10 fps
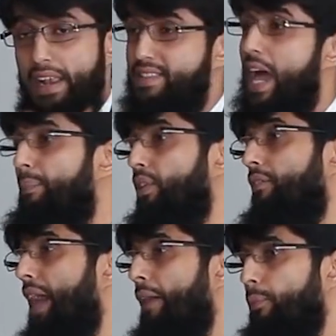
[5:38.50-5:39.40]
An example
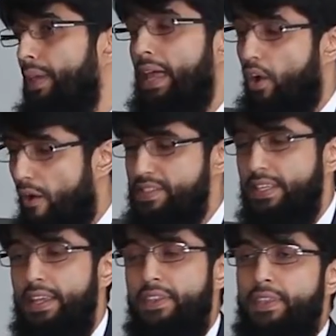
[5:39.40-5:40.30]
of that would be like,
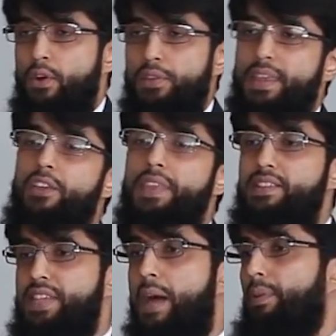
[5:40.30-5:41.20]
obviously, the, no, none of the
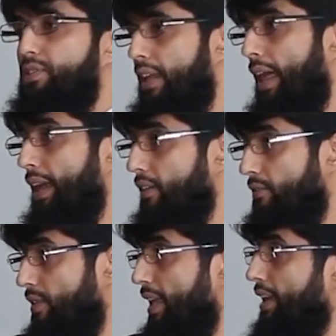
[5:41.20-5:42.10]
examples are like
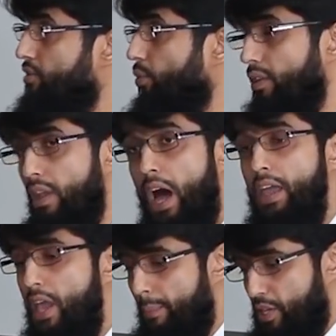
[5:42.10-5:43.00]
related to Allah,
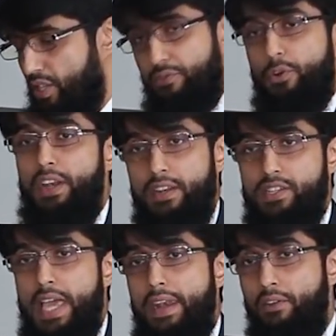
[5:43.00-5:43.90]
but just for an
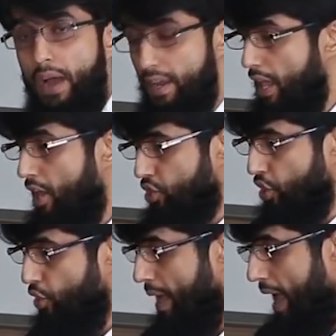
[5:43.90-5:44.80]
understanding, right? So
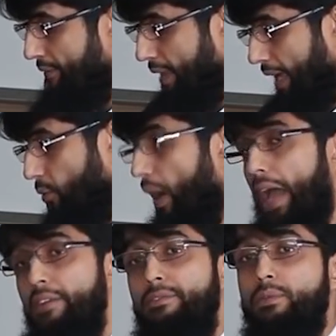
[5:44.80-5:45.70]
you may have like a
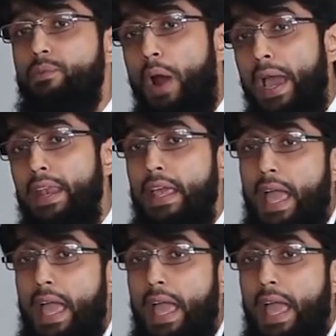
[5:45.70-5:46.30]
wife, right?